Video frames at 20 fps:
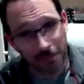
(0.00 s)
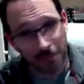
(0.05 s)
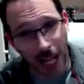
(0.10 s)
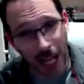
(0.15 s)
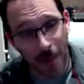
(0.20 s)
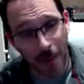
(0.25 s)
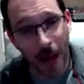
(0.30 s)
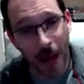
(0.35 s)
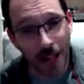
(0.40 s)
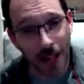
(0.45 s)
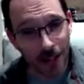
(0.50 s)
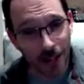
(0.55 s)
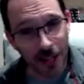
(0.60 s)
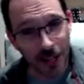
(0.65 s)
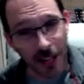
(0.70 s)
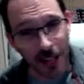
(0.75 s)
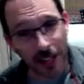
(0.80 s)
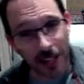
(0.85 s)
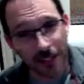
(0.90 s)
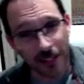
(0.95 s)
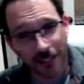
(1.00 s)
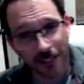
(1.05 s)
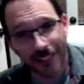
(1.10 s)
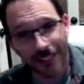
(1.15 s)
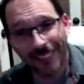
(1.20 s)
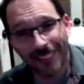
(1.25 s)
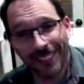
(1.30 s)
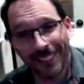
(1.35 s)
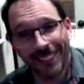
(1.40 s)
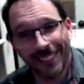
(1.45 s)
I'm not sick.
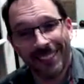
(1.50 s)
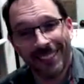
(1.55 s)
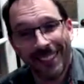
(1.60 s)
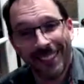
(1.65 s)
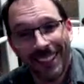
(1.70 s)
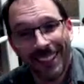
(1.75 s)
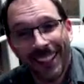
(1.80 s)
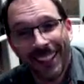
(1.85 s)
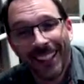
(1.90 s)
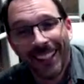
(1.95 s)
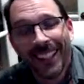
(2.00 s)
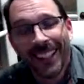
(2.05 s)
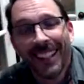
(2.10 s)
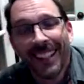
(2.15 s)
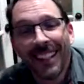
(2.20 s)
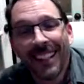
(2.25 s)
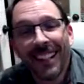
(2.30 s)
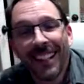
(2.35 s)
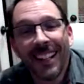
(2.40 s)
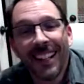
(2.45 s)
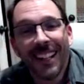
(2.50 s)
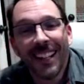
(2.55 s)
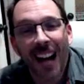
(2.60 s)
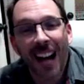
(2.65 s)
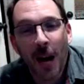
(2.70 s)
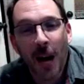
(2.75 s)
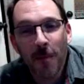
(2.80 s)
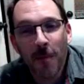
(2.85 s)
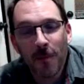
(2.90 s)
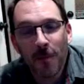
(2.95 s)

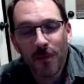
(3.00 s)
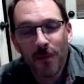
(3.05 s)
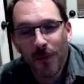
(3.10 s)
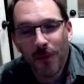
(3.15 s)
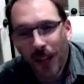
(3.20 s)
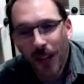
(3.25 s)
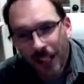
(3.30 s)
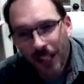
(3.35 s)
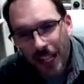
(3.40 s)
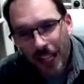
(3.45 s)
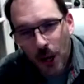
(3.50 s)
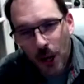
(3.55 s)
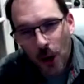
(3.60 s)
I'm getting